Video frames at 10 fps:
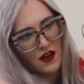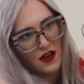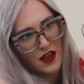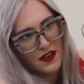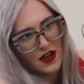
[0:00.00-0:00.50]

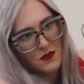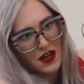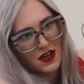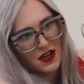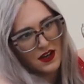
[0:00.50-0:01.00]
And then I
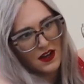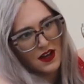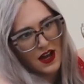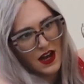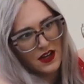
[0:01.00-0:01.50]
made it
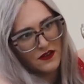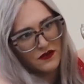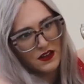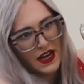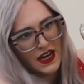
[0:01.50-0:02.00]
kind of
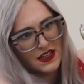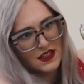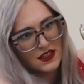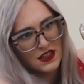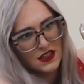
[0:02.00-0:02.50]

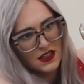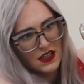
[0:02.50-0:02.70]
light,